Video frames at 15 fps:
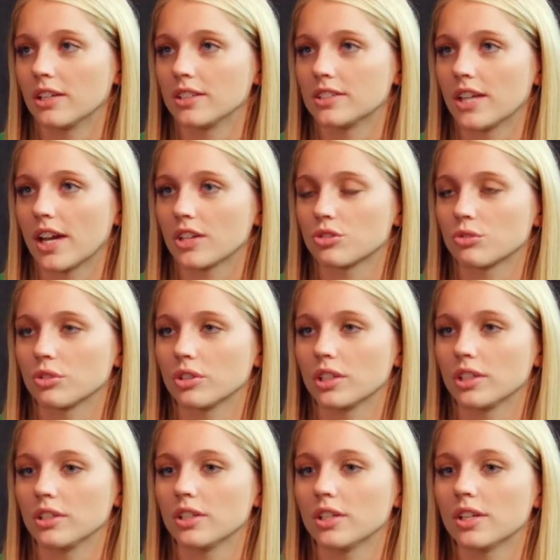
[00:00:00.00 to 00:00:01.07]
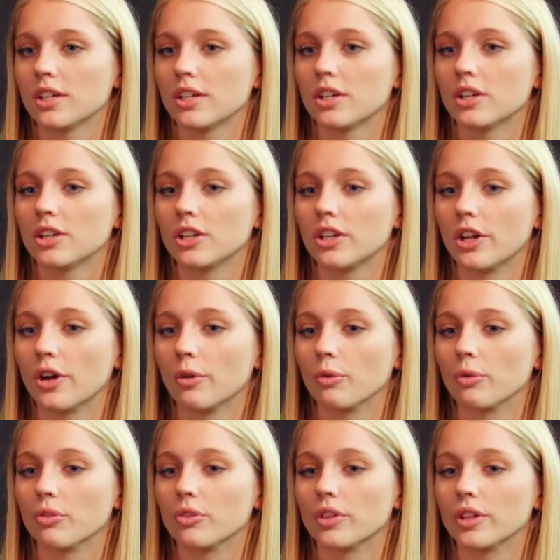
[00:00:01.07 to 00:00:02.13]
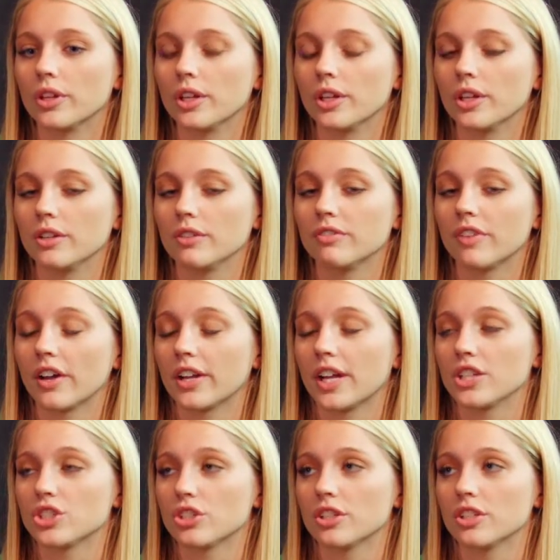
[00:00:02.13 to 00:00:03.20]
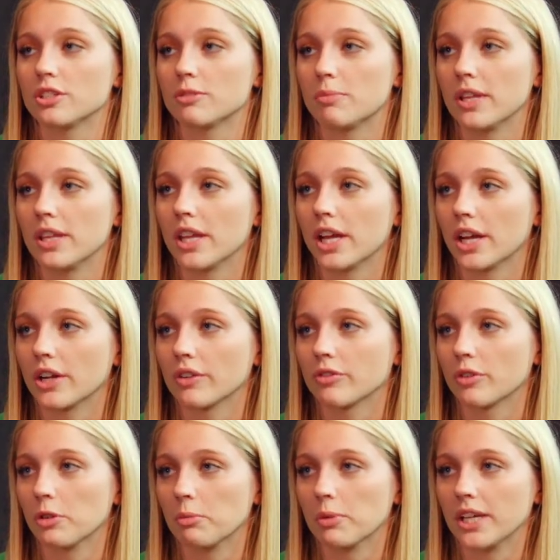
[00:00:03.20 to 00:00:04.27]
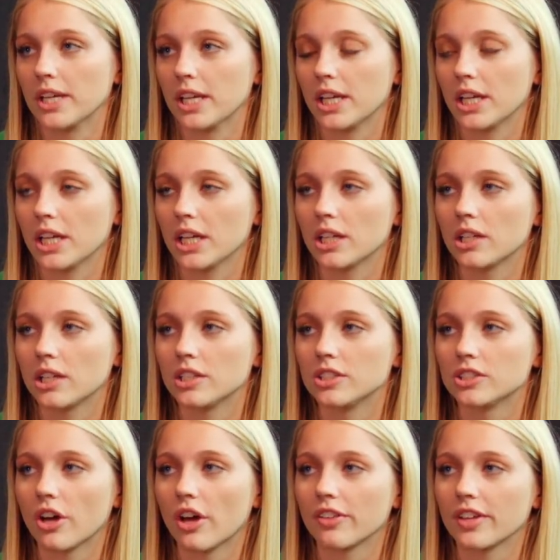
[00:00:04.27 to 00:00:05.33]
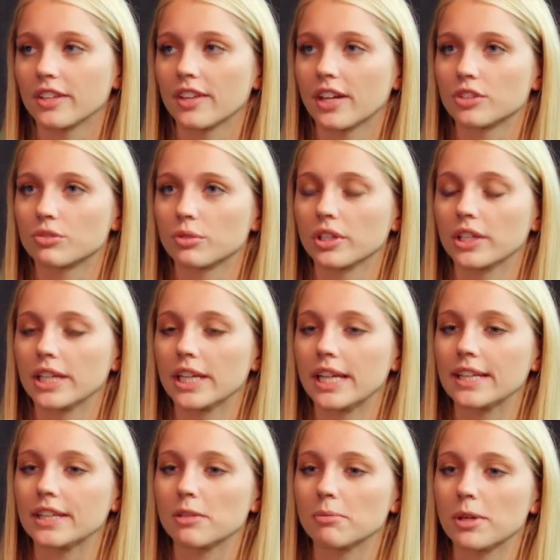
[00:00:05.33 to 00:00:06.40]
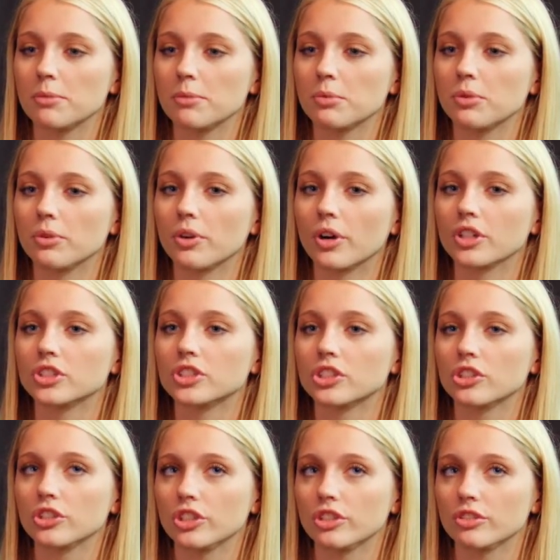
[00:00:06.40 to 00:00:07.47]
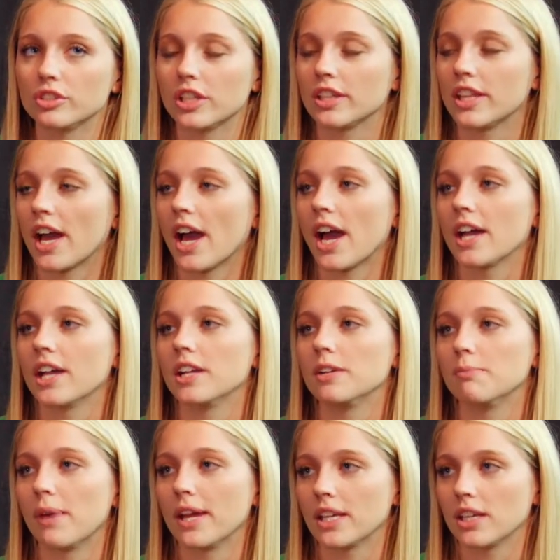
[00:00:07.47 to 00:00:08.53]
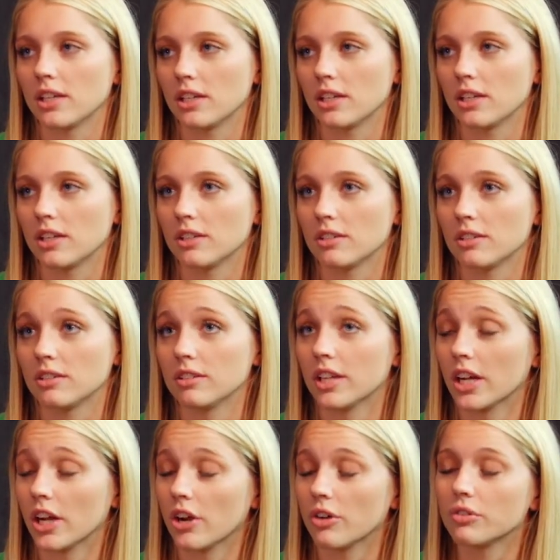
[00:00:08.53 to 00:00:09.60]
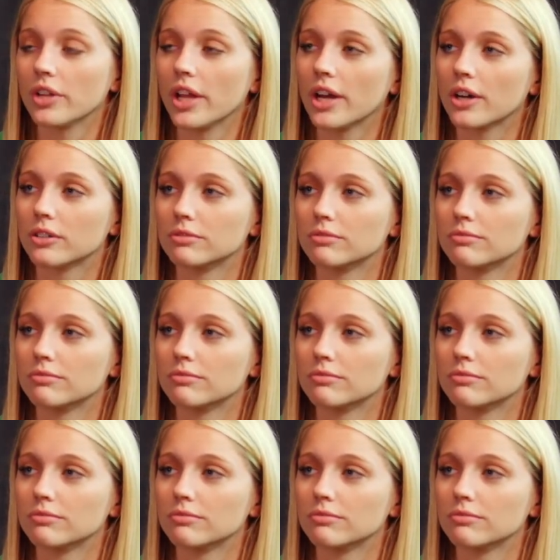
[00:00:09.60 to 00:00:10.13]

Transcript: It's actually, you know, the foundation that's been there from the beginning. And so I think that's really neat that people are still using that and making it their own now.